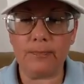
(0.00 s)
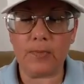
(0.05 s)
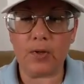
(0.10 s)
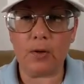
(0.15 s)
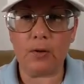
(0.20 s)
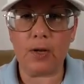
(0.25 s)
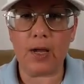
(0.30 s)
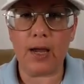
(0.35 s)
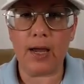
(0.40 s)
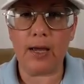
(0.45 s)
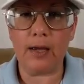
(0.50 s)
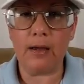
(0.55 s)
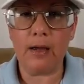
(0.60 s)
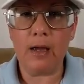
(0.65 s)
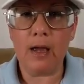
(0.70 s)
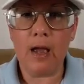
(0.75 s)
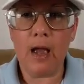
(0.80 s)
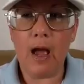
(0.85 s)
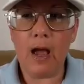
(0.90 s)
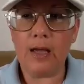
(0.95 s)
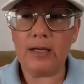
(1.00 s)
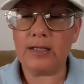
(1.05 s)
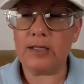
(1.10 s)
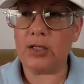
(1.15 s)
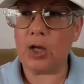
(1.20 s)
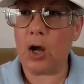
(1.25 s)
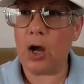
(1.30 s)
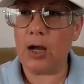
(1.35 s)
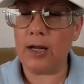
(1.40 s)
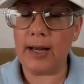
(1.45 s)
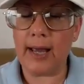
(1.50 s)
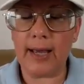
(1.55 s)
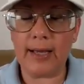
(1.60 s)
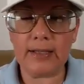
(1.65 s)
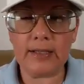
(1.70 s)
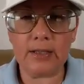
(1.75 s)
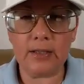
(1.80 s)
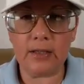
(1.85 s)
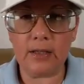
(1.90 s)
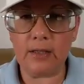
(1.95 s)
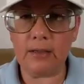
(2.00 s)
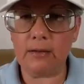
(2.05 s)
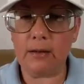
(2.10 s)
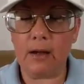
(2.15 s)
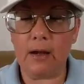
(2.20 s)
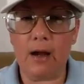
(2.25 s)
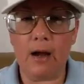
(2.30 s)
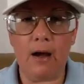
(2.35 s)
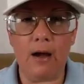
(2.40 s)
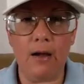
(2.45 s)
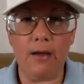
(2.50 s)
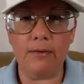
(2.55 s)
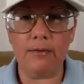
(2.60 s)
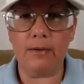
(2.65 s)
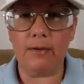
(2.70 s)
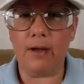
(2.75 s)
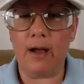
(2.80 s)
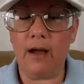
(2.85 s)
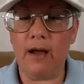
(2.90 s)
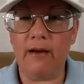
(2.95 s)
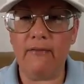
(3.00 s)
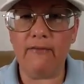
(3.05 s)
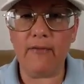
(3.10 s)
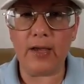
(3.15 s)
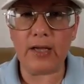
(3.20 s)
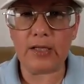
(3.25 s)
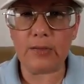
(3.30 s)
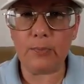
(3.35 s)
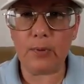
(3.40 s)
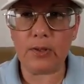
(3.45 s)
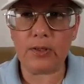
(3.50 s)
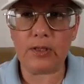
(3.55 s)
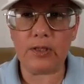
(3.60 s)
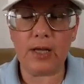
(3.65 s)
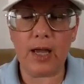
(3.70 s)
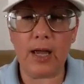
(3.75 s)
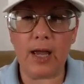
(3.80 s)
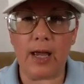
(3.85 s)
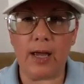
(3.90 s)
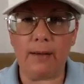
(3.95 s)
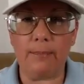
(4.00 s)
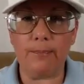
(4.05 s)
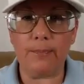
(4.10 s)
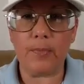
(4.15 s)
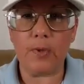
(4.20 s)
Okay, saw an accident on Facebook today.